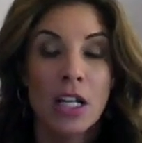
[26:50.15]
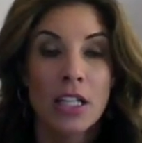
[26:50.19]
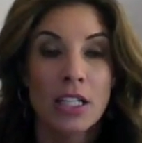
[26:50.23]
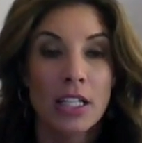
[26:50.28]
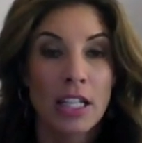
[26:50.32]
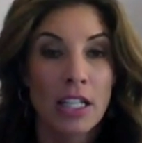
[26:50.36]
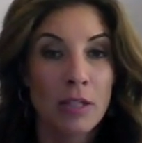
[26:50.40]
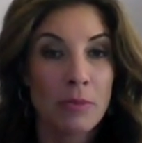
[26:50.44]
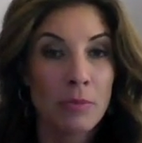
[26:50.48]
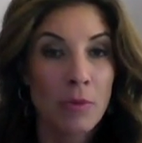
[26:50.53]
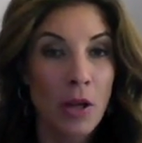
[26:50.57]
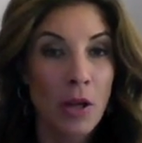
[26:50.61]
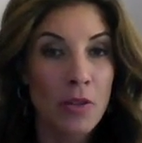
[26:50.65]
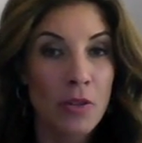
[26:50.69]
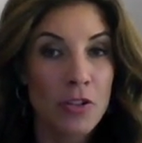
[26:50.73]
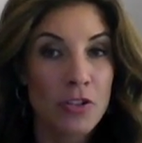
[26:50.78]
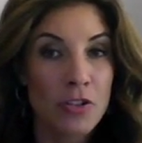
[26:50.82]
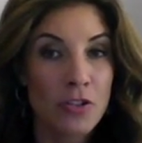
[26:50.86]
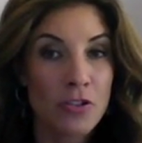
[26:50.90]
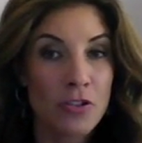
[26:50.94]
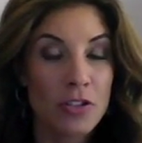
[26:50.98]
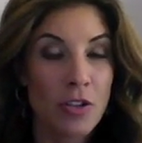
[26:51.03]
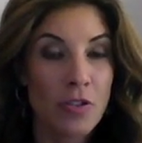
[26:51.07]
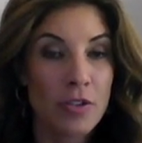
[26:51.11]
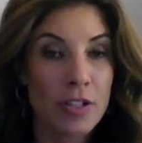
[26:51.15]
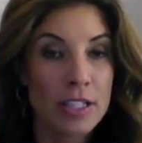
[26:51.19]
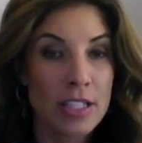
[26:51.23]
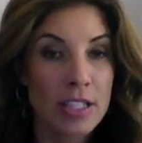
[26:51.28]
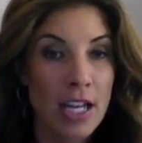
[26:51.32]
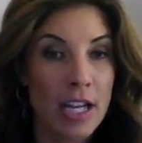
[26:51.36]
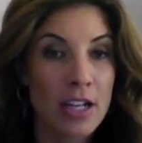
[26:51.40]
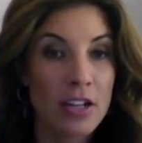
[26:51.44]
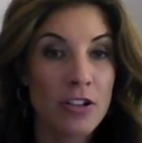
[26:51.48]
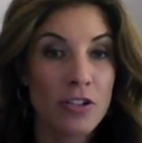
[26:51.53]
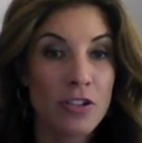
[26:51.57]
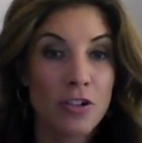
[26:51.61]
Let them know that you're so
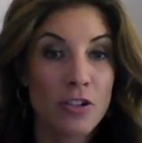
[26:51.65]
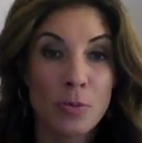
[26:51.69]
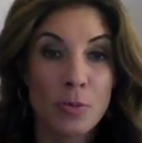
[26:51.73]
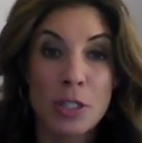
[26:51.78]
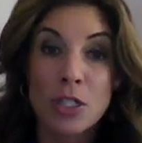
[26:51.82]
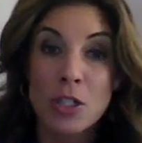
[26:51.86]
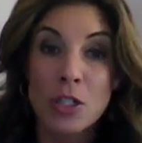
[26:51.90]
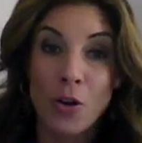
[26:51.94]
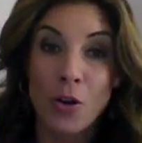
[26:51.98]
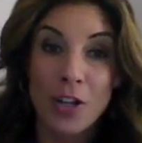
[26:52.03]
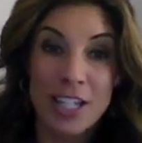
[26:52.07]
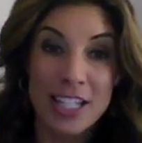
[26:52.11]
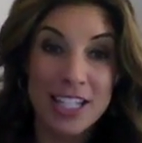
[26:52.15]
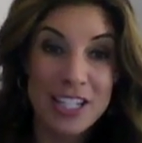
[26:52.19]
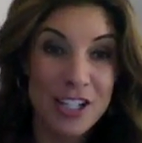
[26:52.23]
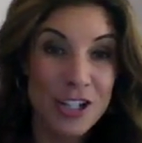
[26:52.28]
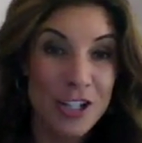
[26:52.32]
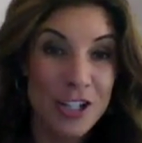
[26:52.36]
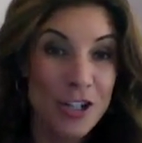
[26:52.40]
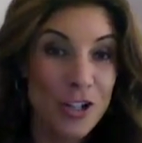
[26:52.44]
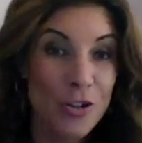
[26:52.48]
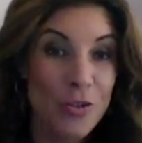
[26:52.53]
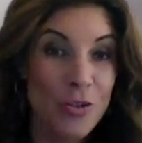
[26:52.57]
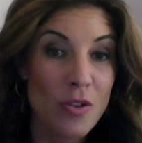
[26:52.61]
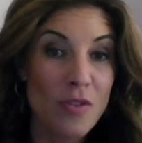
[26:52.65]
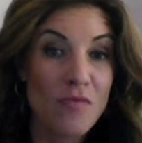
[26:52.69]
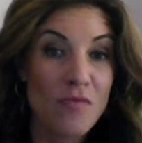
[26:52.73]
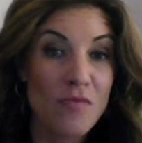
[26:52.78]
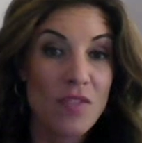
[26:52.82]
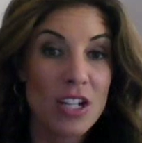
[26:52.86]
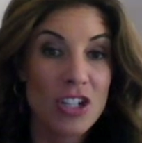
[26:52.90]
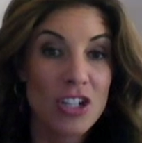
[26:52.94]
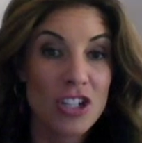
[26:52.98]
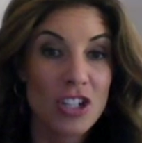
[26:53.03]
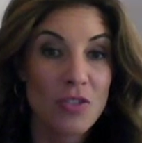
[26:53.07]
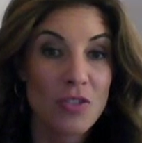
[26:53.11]
excited you're going to be starting at 2 and
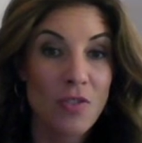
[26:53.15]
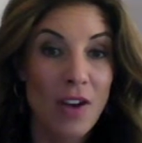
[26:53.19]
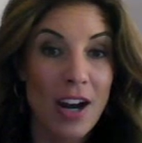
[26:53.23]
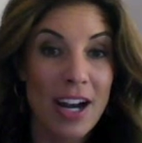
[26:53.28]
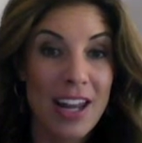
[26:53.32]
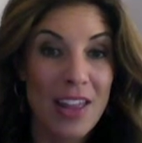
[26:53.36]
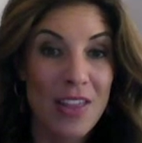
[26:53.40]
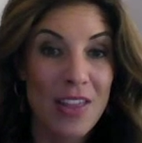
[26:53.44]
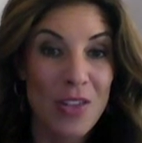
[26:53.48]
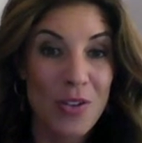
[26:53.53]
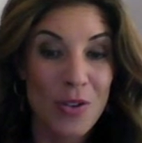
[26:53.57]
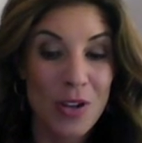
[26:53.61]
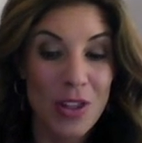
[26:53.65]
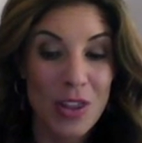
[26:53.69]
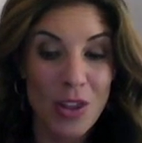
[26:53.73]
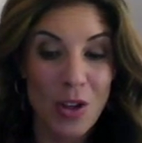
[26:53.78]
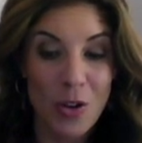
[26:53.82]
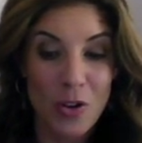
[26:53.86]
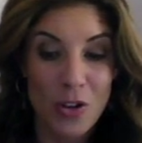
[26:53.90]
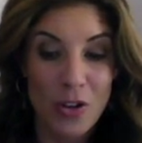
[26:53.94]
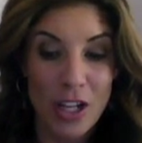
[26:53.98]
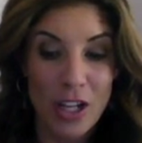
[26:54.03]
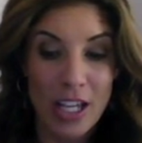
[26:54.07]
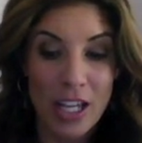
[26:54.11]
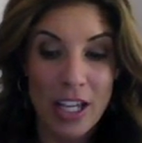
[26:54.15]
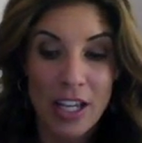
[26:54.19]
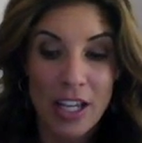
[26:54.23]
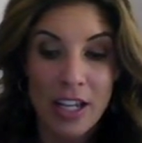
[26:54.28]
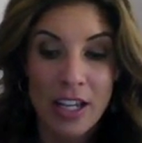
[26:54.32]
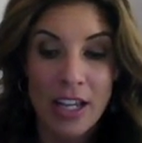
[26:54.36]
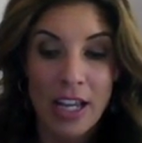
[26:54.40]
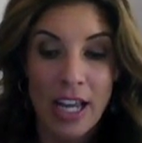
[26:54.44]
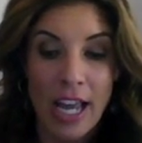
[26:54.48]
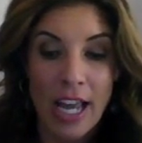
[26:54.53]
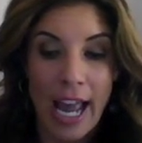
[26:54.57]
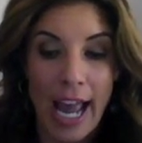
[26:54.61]
finishing right at 3:30.
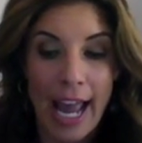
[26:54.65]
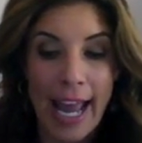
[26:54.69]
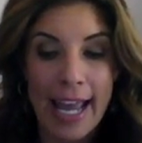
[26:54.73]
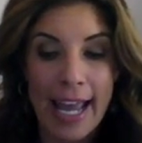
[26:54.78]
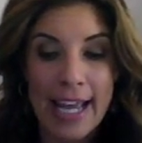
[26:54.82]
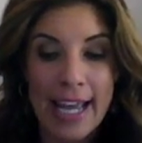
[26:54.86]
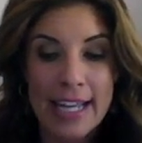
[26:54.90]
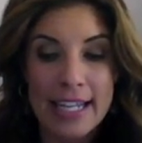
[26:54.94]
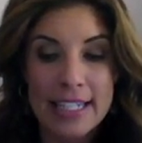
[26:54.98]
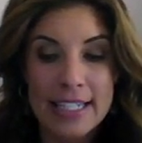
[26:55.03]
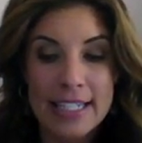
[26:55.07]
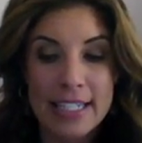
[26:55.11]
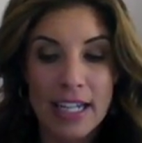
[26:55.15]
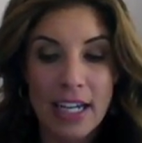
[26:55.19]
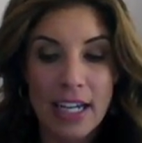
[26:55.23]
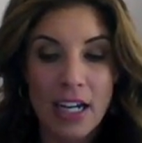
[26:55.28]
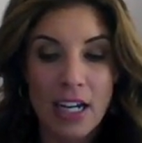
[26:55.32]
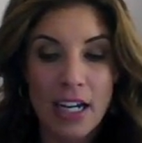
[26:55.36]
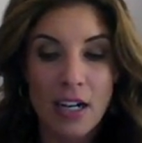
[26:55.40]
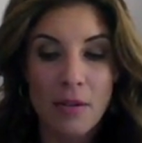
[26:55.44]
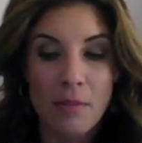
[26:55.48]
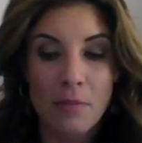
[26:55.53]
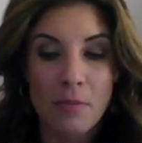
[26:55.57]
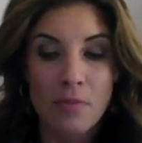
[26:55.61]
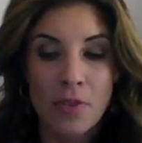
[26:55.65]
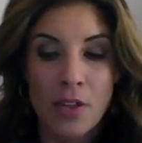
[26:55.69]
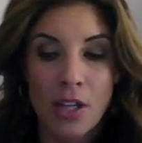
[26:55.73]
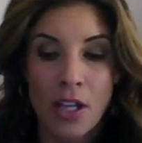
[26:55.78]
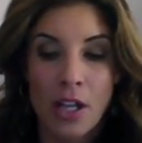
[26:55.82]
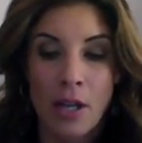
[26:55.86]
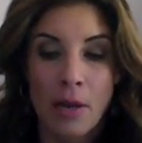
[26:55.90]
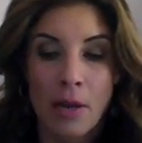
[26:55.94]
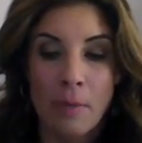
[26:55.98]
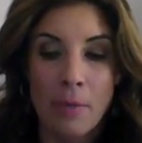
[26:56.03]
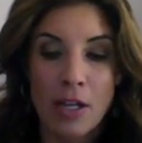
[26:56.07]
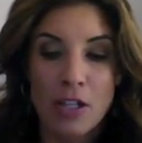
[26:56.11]
And
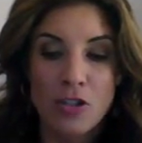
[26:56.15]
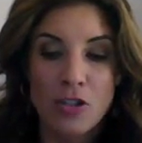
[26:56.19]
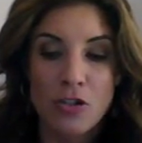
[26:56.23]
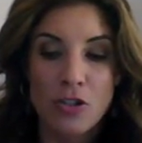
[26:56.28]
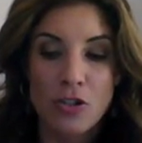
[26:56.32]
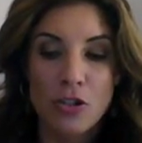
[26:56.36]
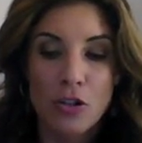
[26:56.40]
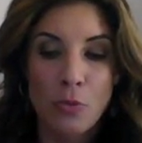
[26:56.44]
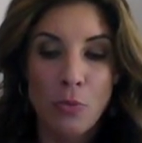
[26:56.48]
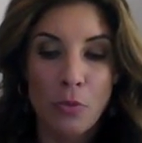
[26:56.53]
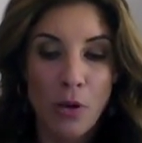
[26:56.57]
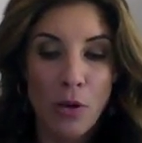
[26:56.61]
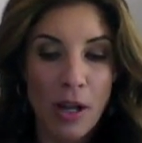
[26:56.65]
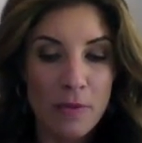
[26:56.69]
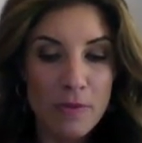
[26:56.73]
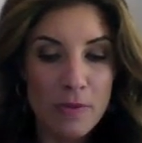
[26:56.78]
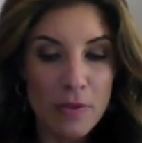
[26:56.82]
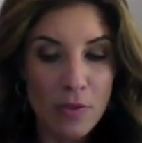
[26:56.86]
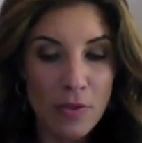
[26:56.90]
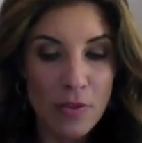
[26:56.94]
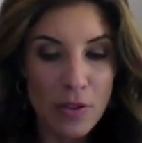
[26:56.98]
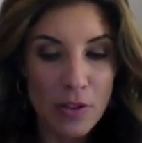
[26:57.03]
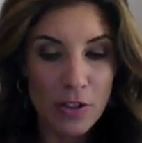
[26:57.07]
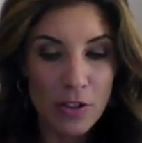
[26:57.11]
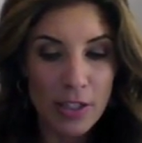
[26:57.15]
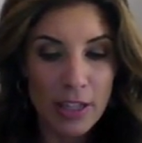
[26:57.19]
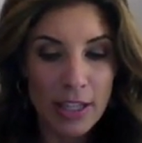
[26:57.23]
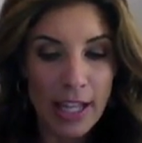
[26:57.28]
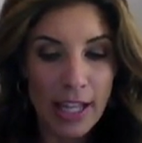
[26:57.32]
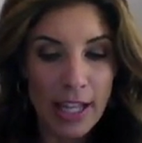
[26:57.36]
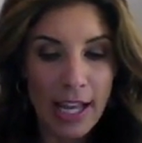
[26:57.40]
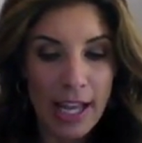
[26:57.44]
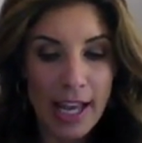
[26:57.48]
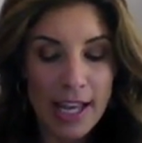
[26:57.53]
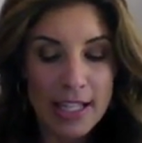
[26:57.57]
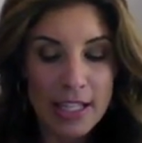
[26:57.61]
make sure you're prepped for the
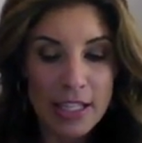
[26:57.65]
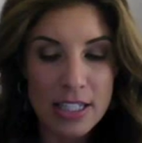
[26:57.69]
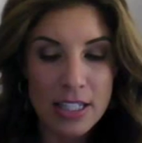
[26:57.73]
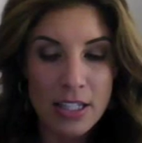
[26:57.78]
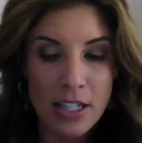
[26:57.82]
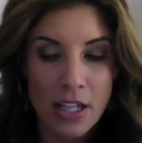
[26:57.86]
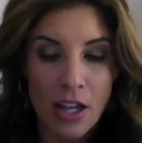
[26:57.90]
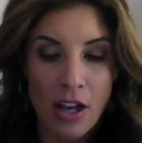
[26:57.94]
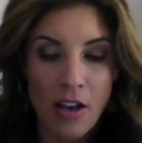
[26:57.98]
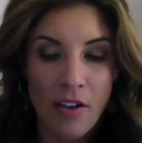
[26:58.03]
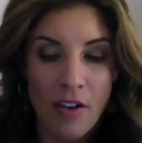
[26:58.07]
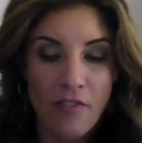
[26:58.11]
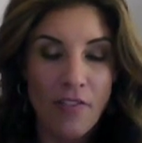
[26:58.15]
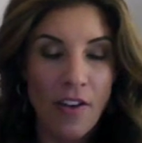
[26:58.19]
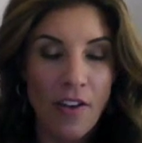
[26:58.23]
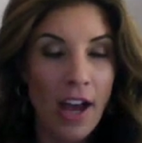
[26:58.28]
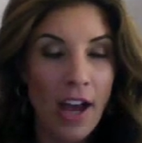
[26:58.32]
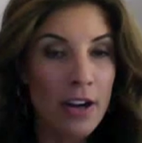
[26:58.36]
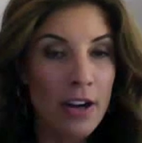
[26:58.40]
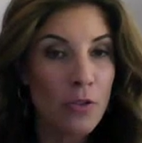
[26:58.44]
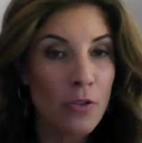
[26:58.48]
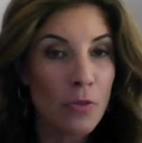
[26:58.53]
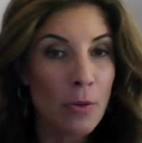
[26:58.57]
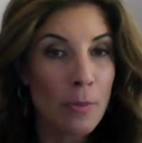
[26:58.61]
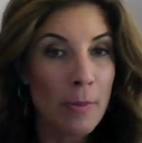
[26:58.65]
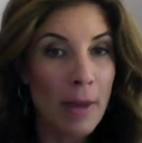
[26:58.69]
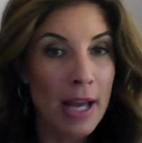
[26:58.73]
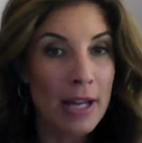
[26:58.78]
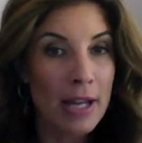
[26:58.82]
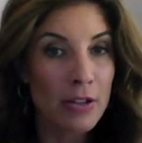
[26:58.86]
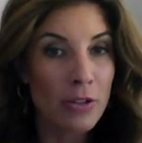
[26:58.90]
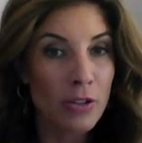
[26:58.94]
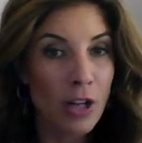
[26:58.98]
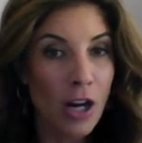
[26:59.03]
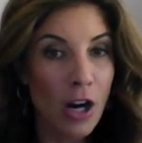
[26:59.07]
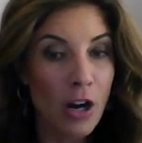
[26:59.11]
class. Final
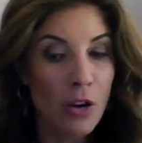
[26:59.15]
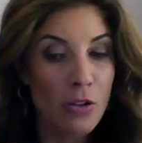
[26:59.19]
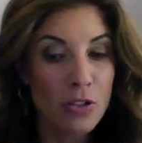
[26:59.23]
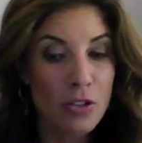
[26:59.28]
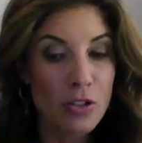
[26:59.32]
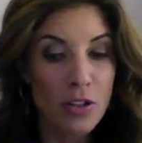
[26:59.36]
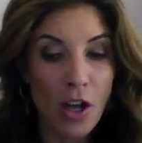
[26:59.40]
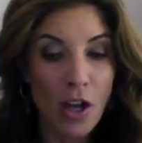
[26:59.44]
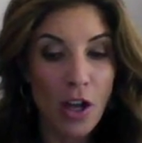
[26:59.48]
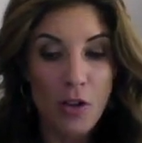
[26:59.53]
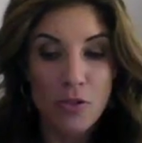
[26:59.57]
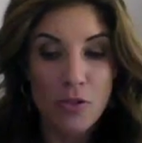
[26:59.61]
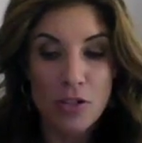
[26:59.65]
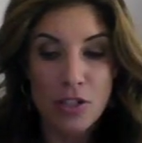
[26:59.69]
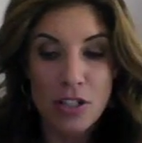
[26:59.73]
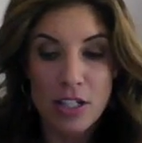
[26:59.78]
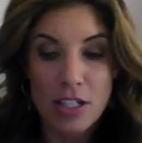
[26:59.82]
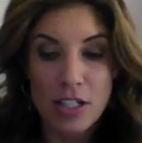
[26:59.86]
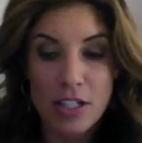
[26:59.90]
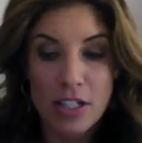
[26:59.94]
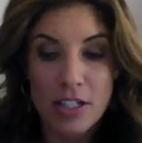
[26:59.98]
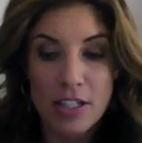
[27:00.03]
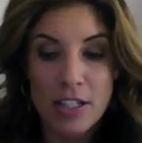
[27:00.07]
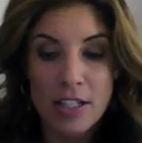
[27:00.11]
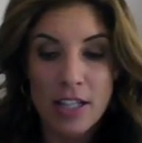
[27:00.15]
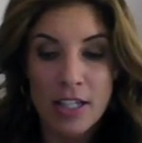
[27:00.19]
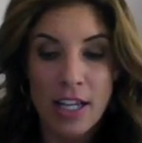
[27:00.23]
reminder call to the hostess.